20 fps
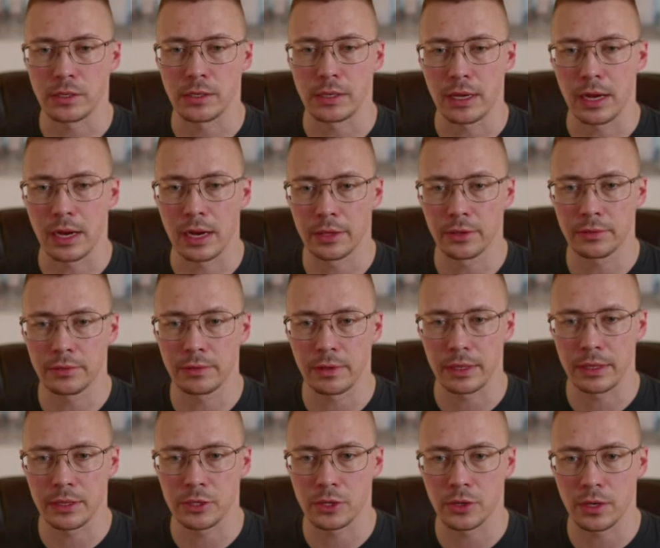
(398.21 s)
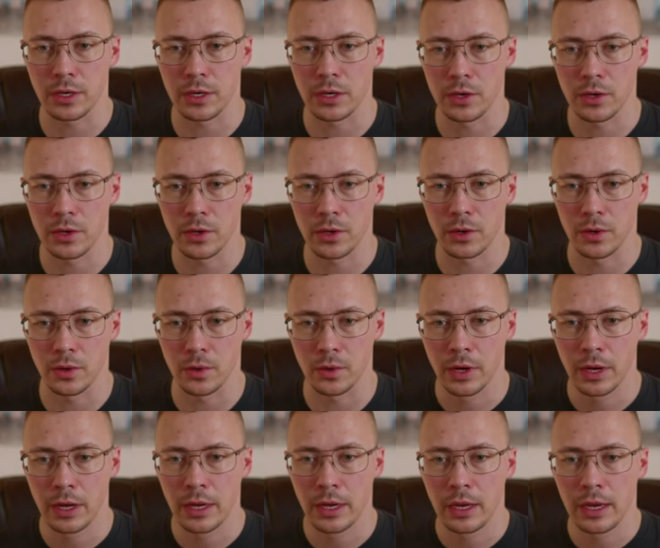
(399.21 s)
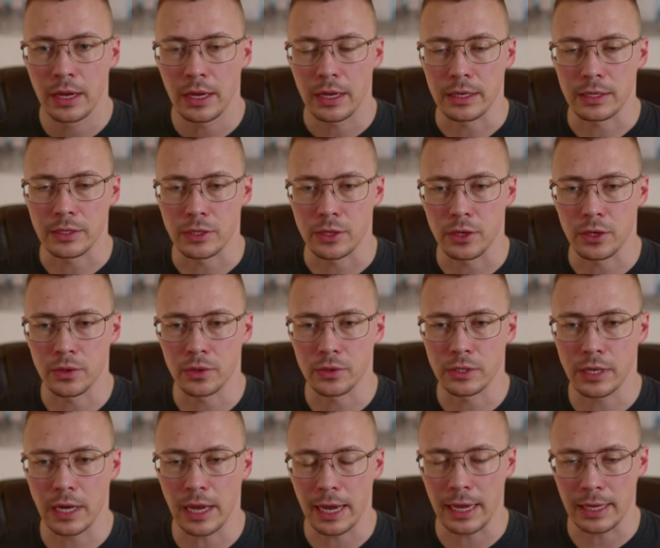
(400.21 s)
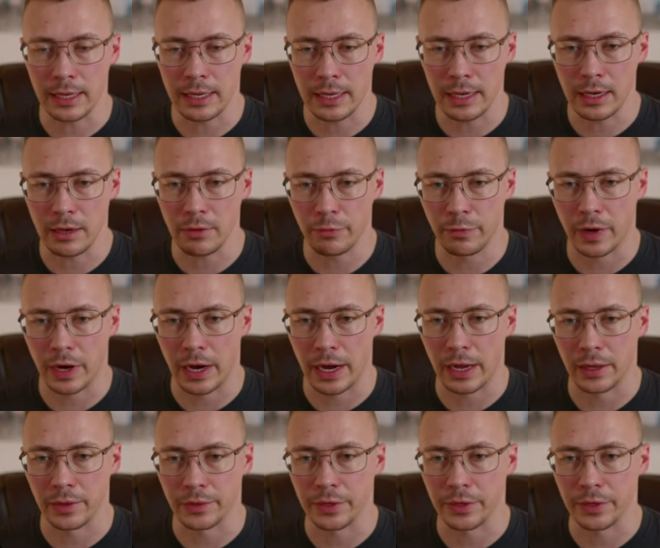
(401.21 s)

The other thing that you can do is use a key file.